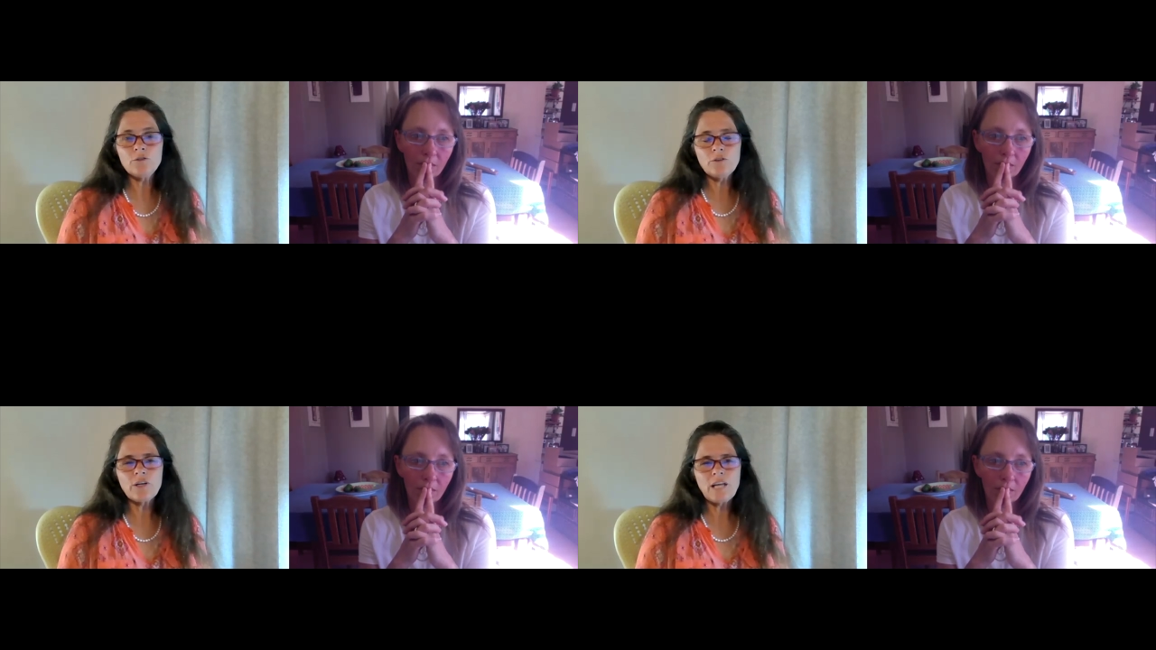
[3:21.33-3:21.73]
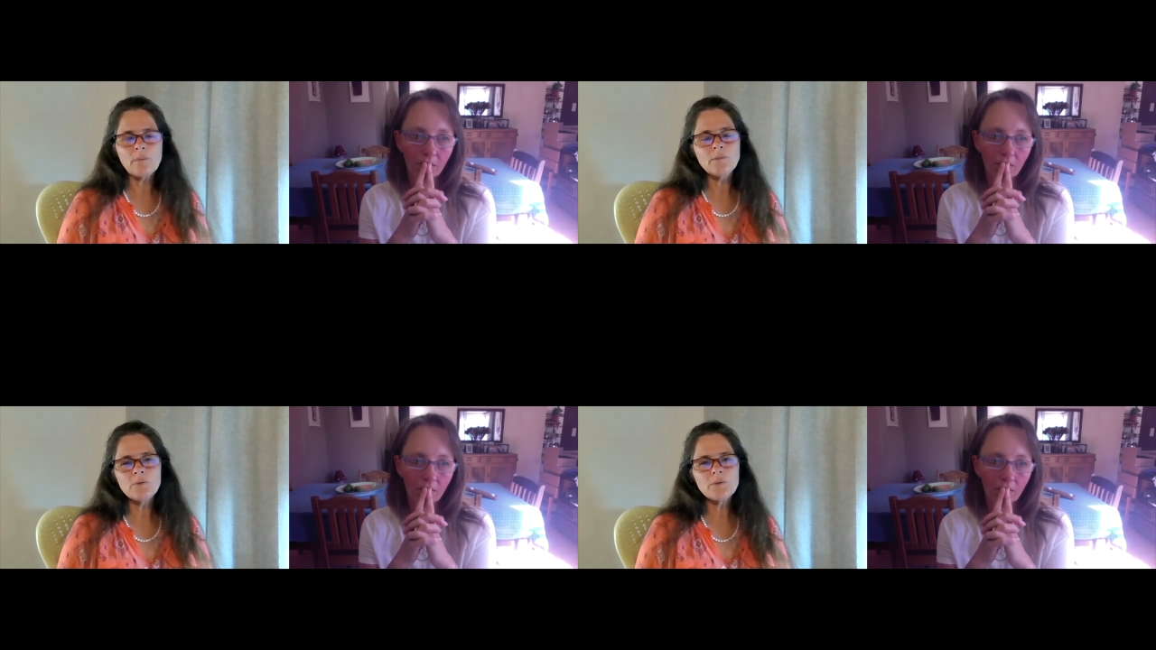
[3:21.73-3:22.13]

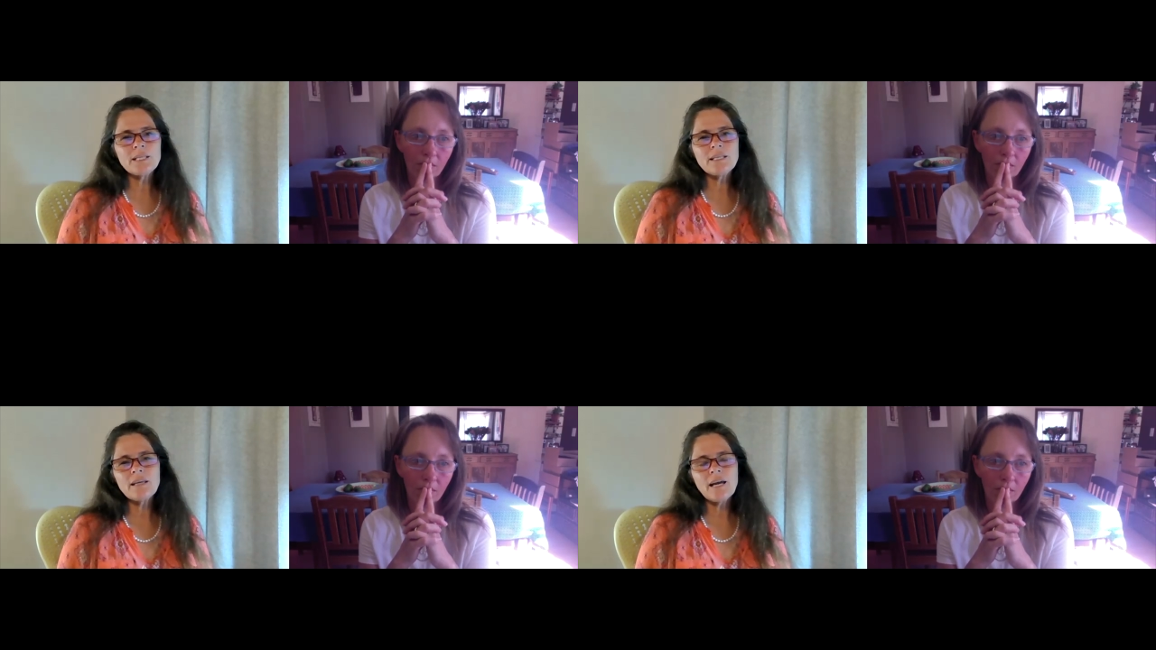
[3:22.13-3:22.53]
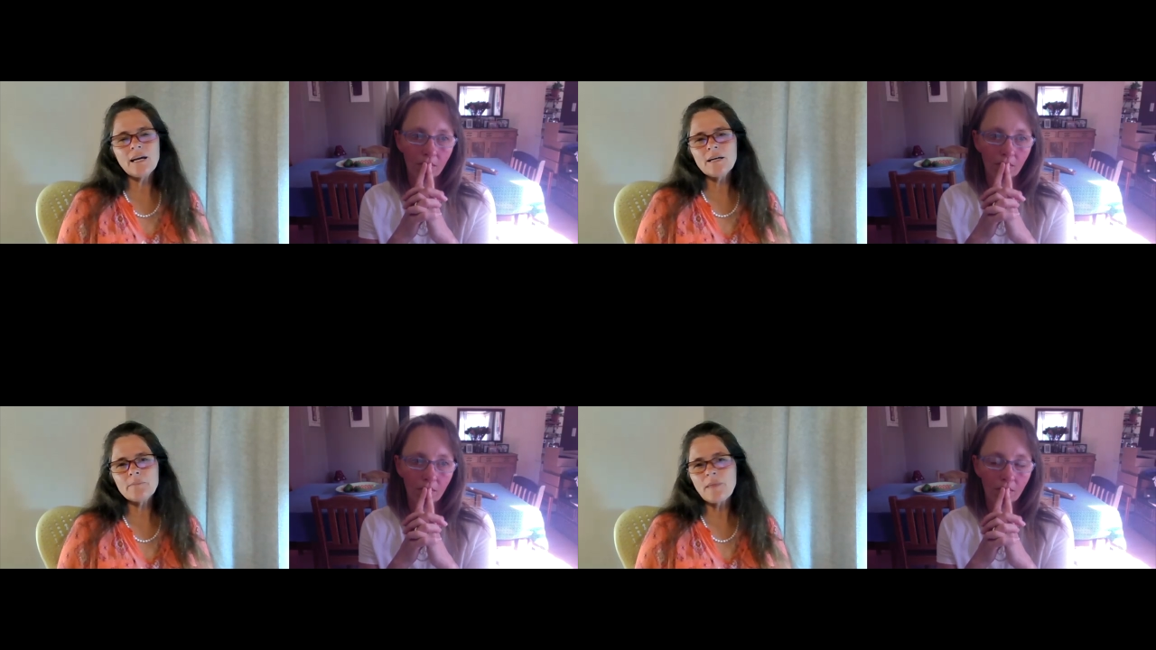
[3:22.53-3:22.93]
Speaker 1: vocabulary
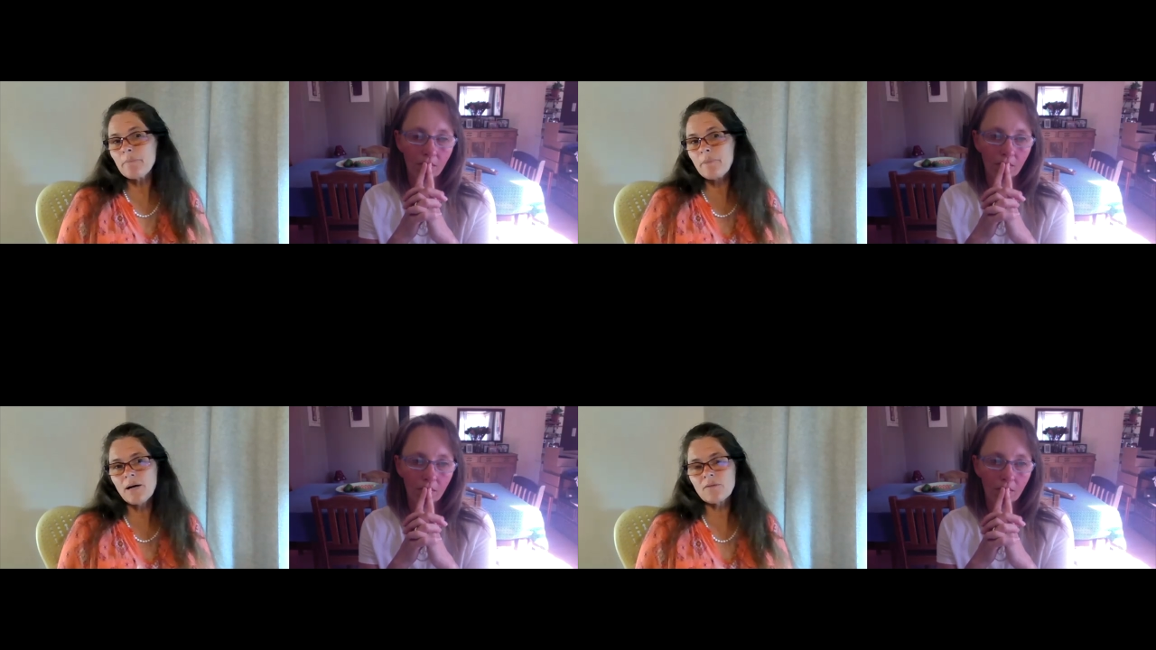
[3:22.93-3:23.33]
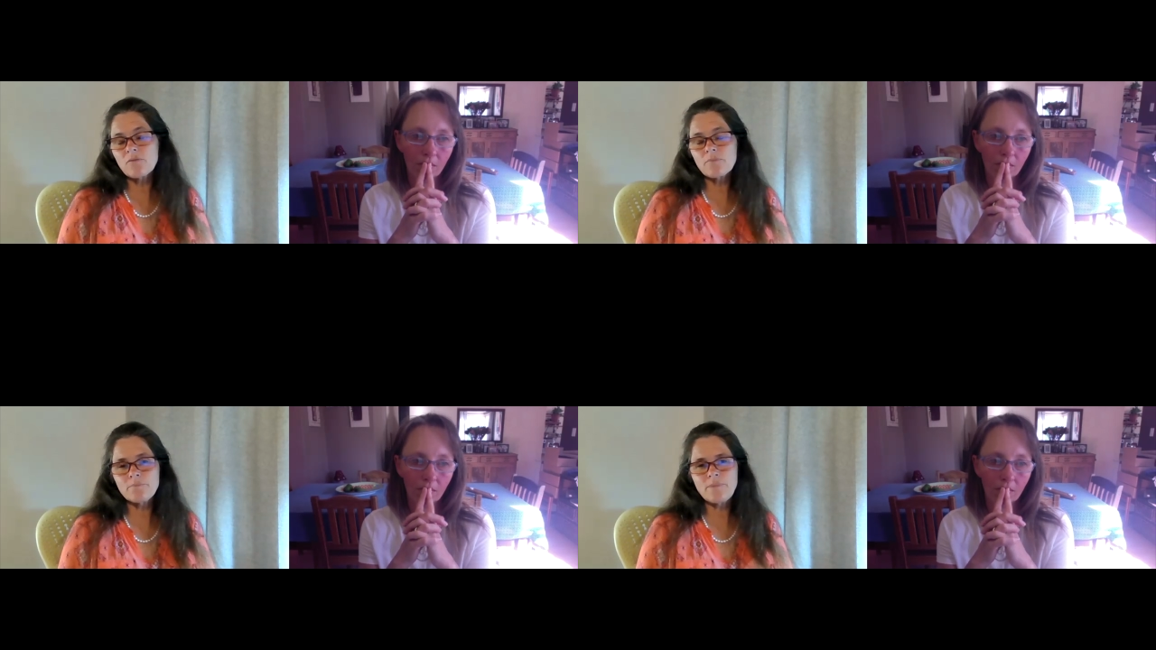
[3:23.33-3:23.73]
um, about
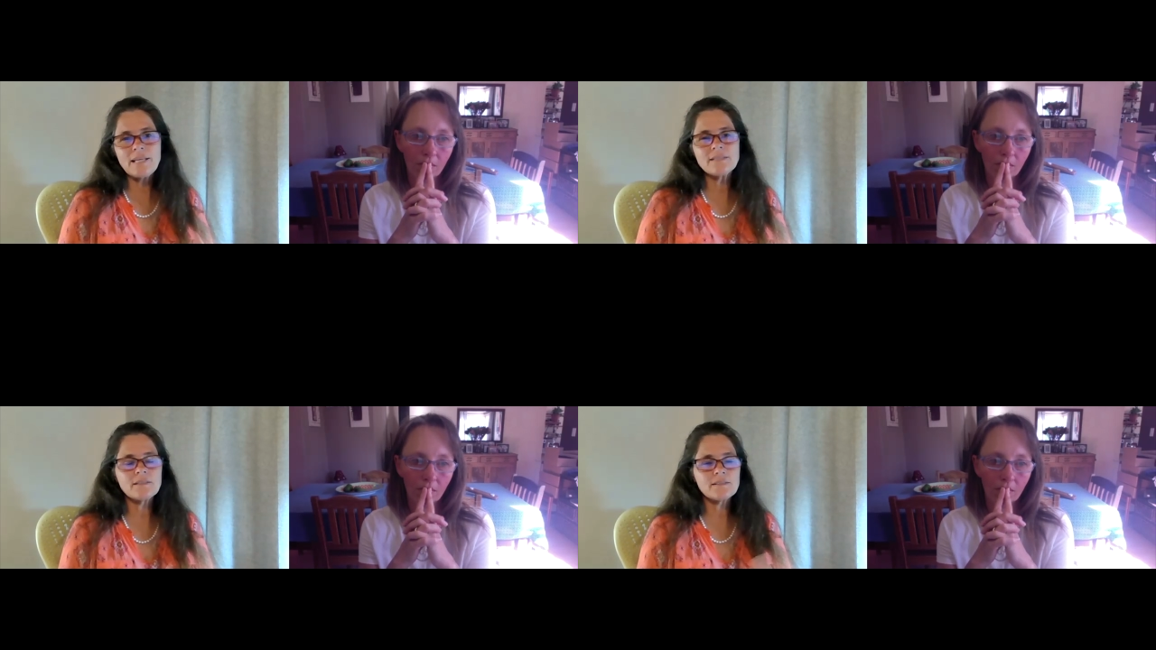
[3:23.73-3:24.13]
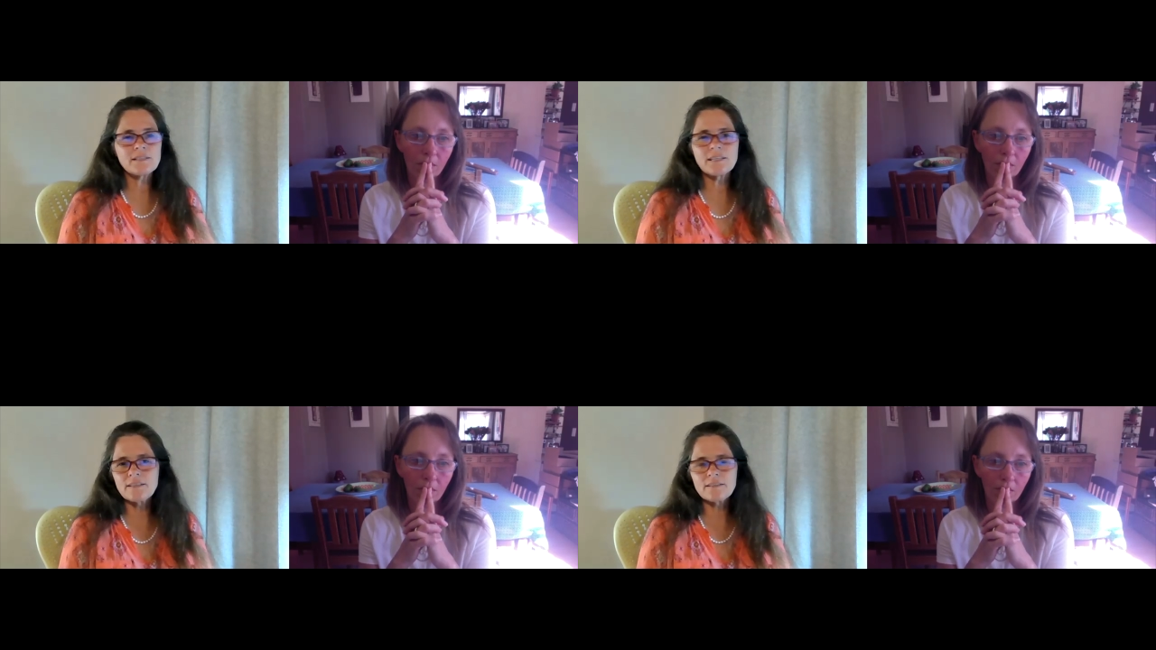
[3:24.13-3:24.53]
places,
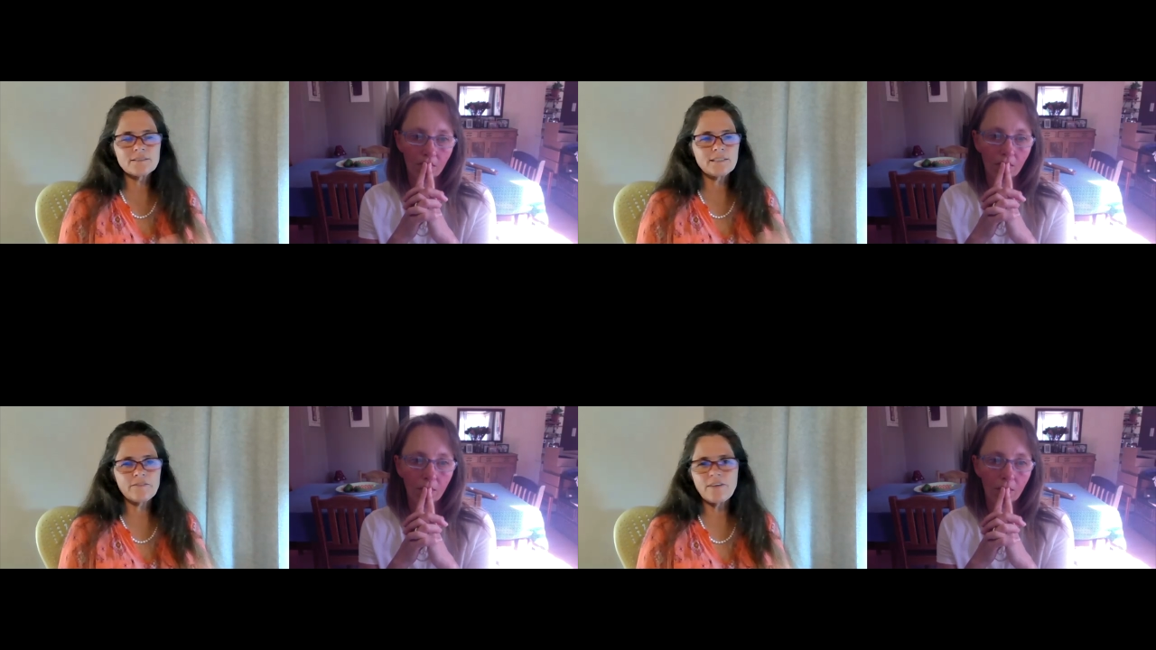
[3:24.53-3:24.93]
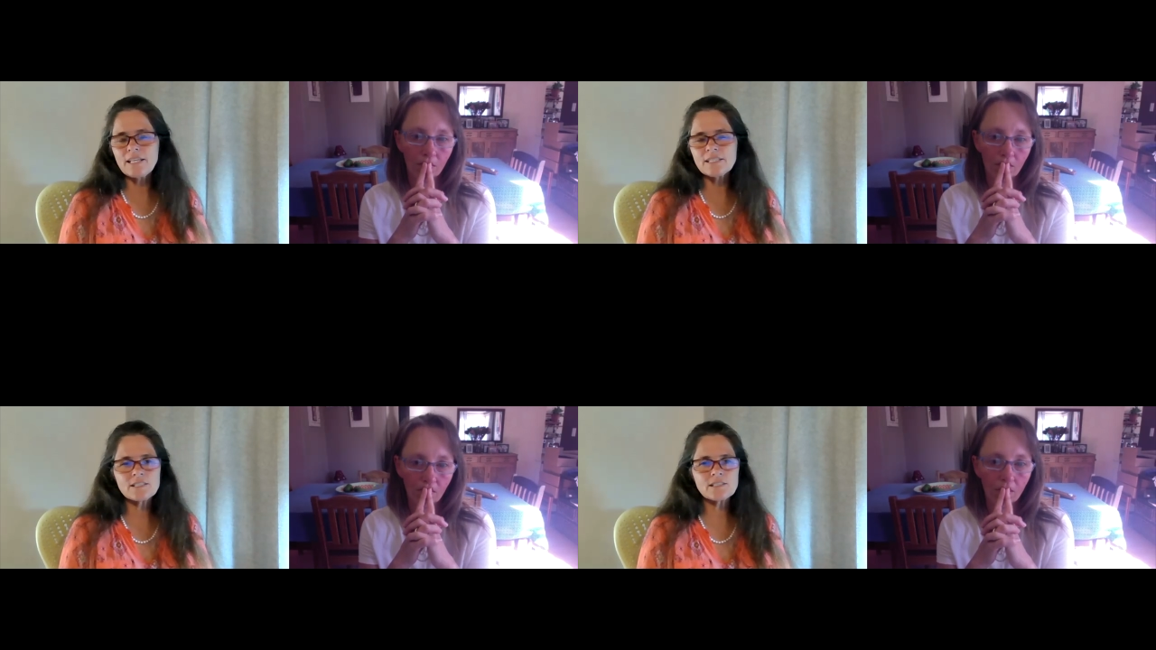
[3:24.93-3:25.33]
things,
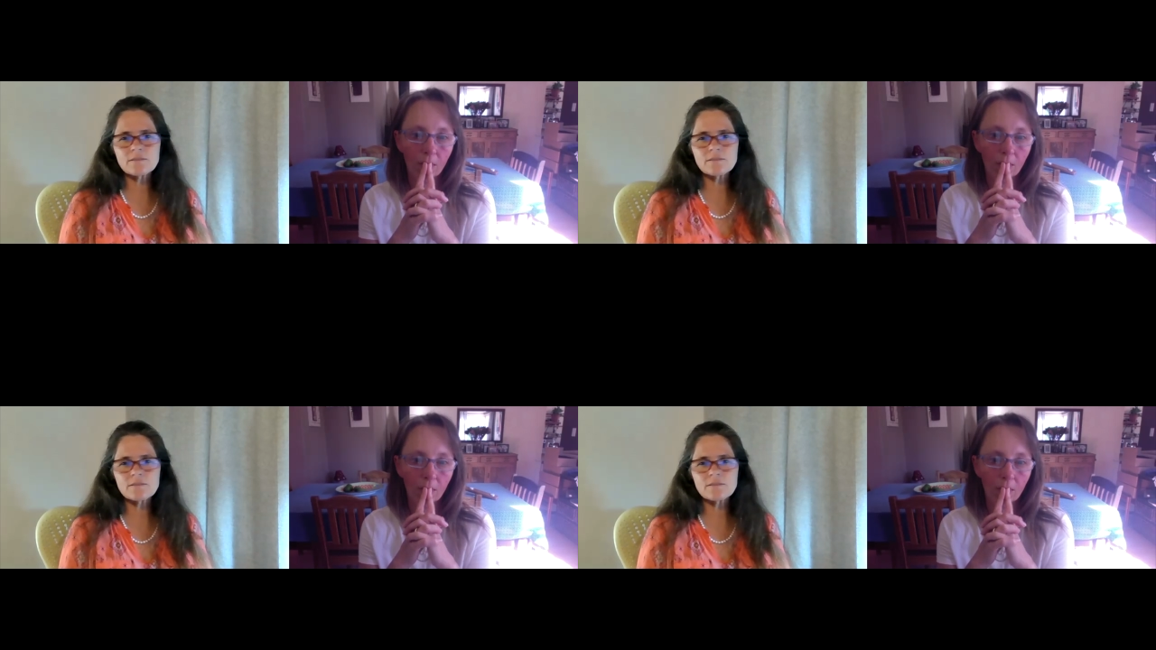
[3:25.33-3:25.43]
events,